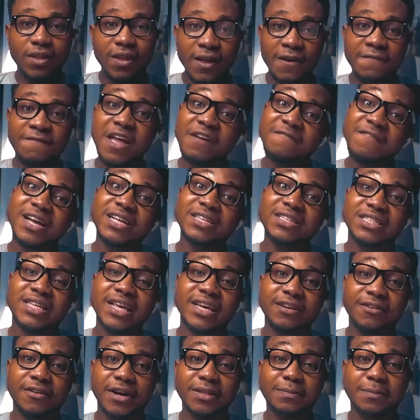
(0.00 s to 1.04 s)
Fiverr is
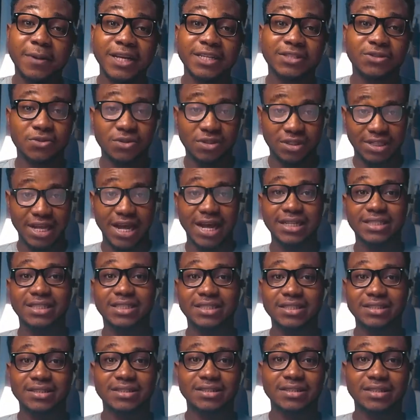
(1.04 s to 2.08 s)
a great place to start
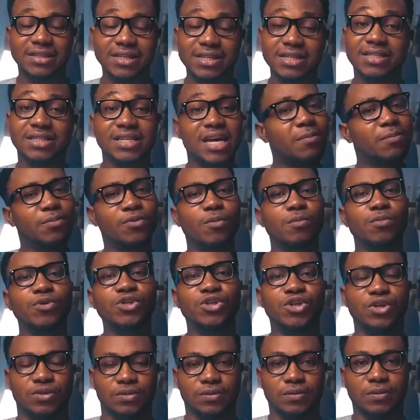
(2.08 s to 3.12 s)
is their
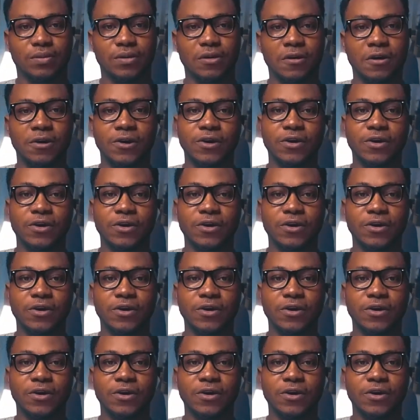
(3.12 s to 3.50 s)
promotion.